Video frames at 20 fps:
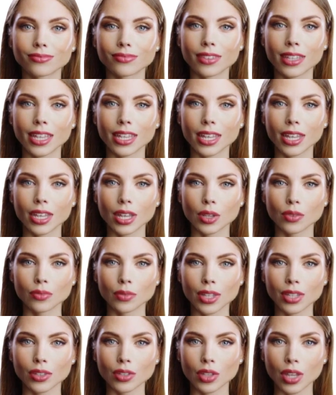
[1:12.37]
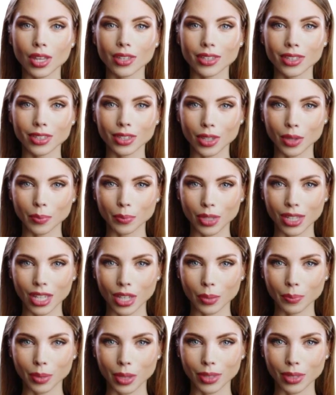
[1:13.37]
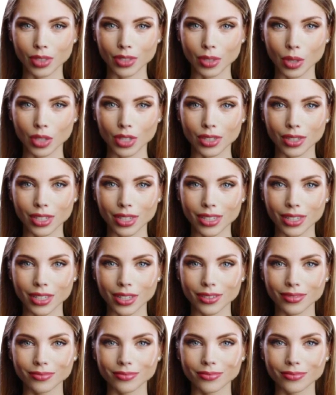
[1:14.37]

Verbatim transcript: I cannot feel trust, but I am able to understand it.